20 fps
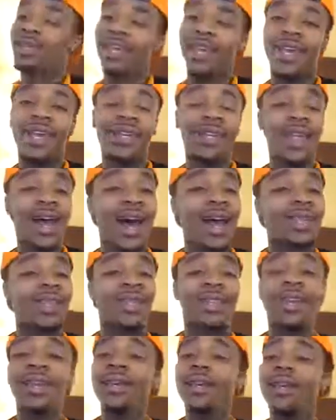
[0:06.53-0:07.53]
Can I
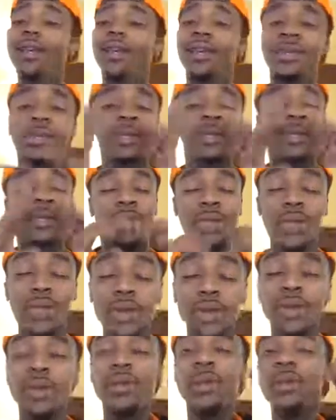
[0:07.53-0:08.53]
get a story